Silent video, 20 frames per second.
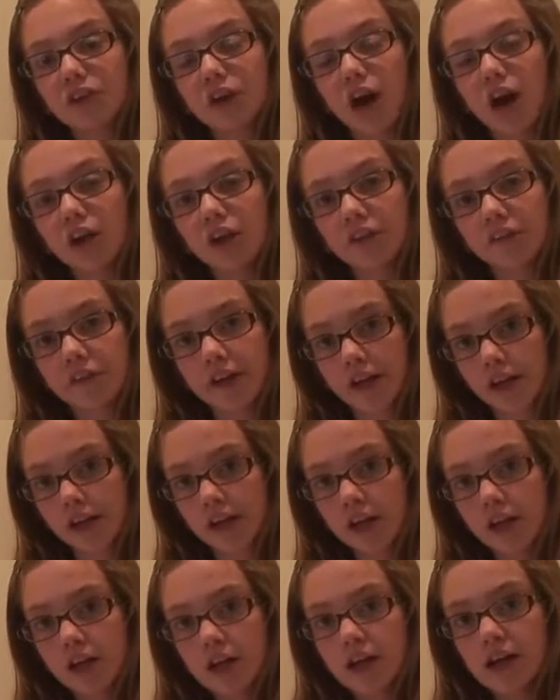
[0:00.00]
coloring,
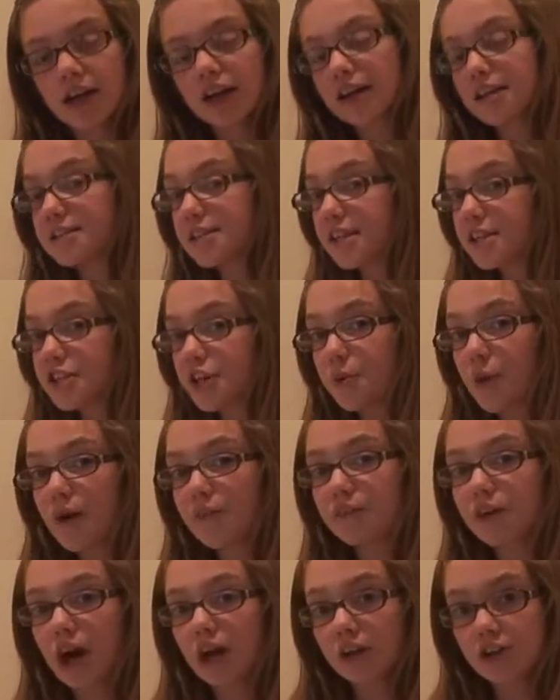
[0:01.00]
because they do
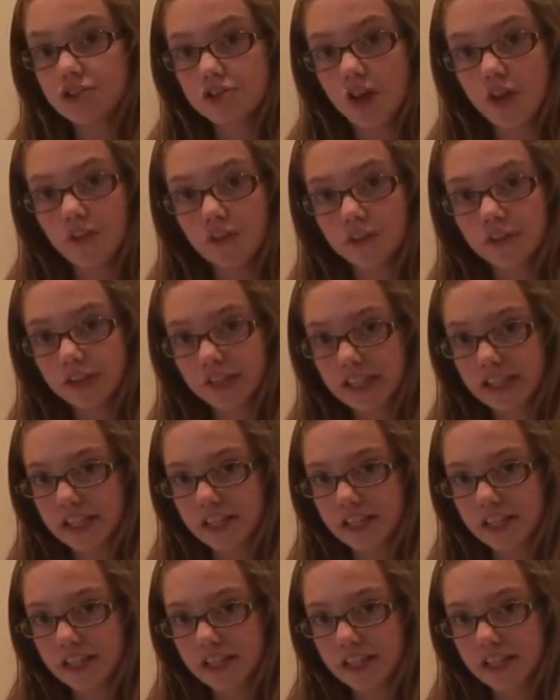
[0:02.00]
have colors on their